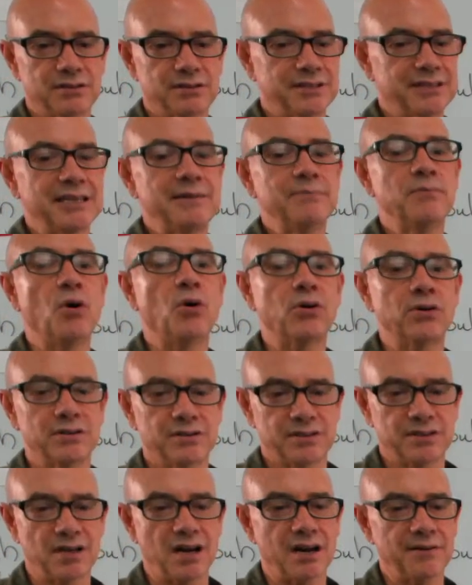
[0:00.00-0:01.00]
Tim
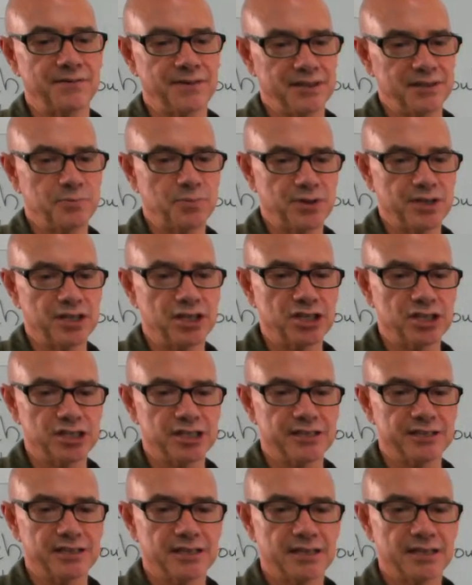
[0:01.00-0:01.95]
Hortons coffee. It's pretty good.